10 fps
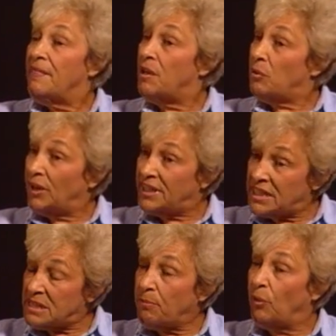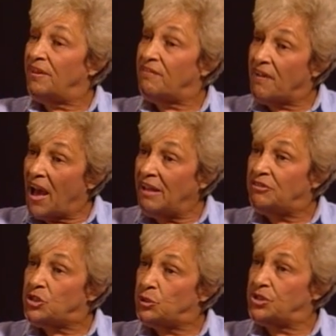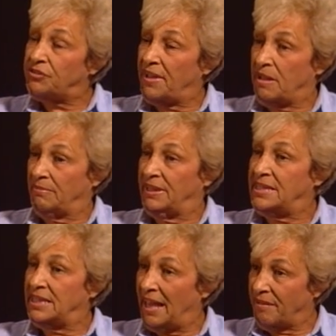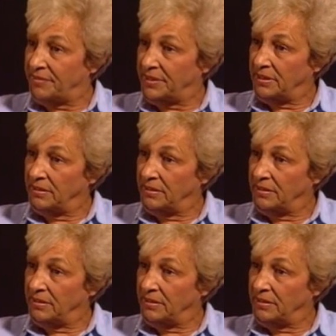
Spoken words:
There were at this point 5 Jewish families left.